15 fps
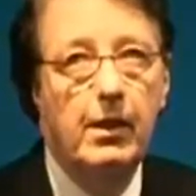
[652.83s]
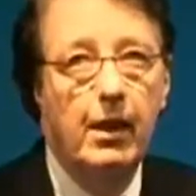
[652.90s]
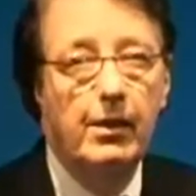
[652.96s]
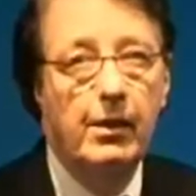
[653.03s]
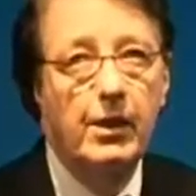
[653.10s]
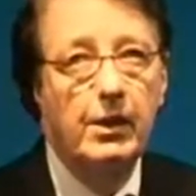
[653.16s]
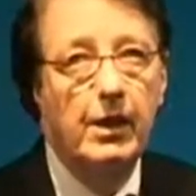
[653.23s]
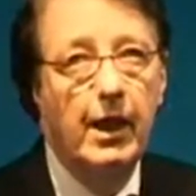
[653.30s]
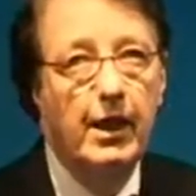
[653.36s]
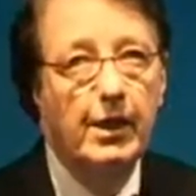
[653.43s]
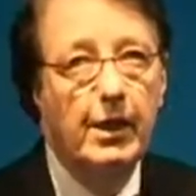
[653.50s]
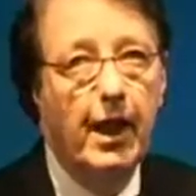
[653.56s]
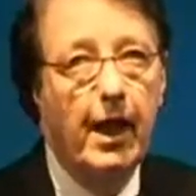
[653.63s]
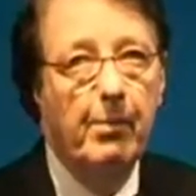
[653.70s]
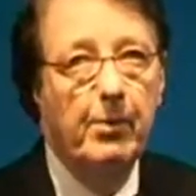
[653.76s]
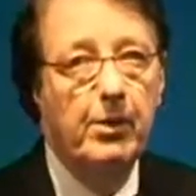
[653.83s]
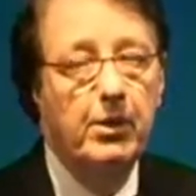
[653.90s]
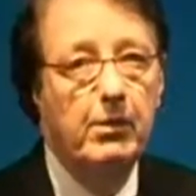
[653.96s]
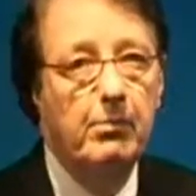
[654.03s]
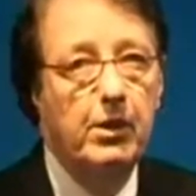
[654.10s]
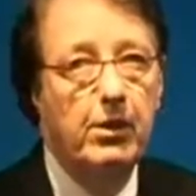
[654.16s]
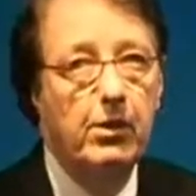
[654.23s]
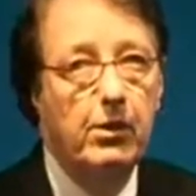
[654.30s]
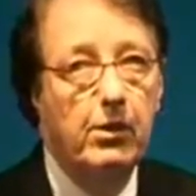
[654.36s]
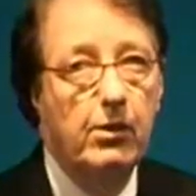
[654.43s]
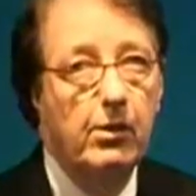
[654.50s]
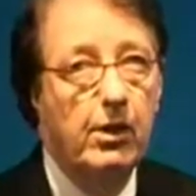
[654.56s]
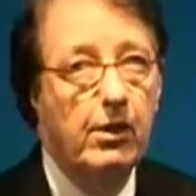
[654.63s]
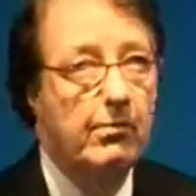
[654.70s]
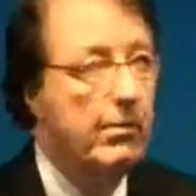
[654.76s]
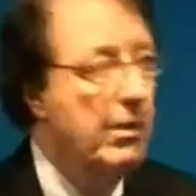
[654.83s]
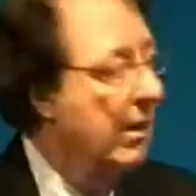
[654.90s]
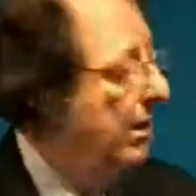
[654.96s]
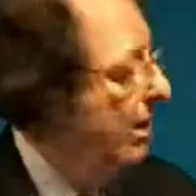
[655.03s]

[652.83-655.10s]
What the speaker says: In this case, it happens to be in the urine.